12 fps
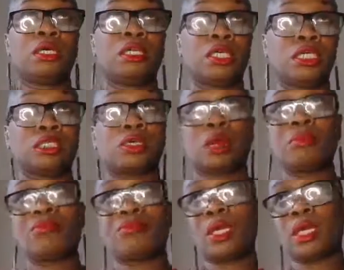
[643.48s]
This time
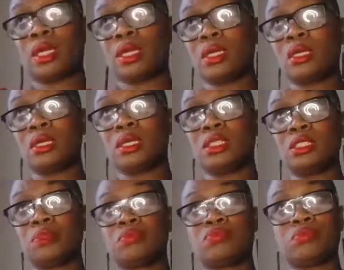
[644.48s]
of year
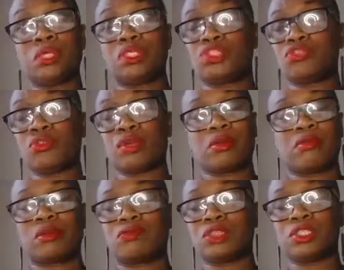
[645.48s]
is
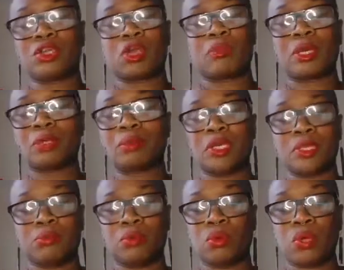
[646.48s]
triggering for so many
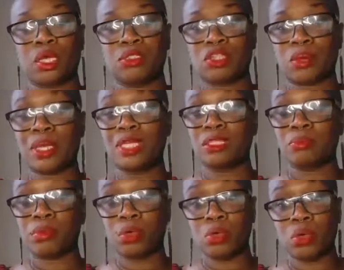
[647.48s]
people, and so it's
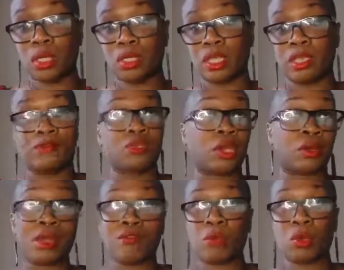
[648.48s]
important that if you
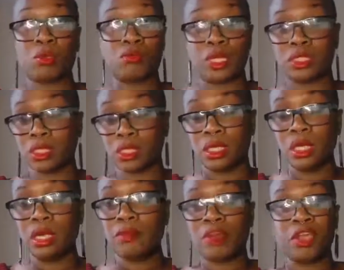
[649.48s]
don't have one already,
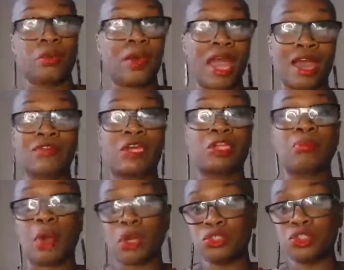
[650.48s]
that you have an
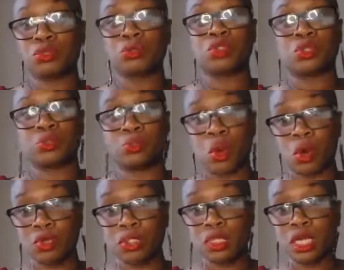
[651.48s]
emotional
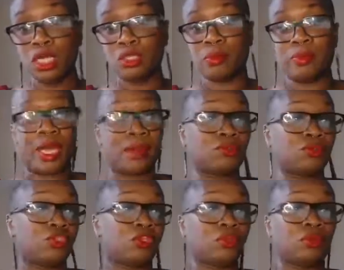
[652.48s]
toolbox to be able
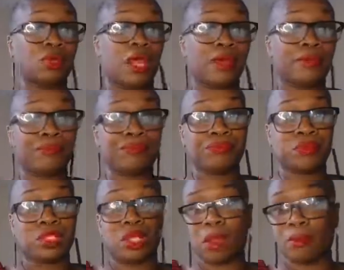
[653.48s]
to
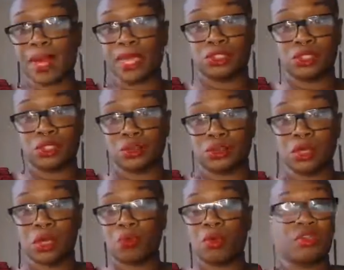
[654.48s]
go back to
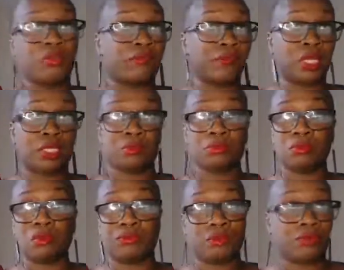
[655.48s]
when you're feeling,
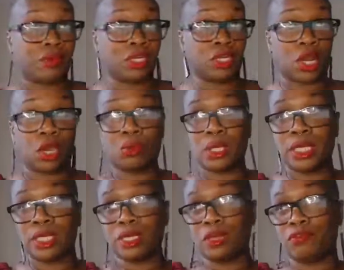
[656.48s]
if you're feeling
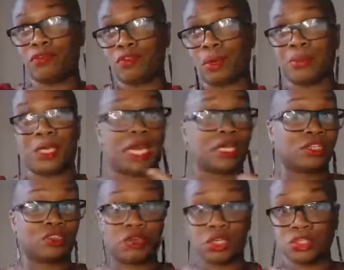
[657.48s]
lonely, if somebody has
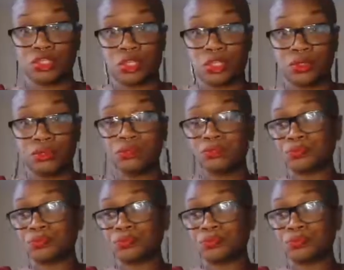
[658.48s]
triggered you,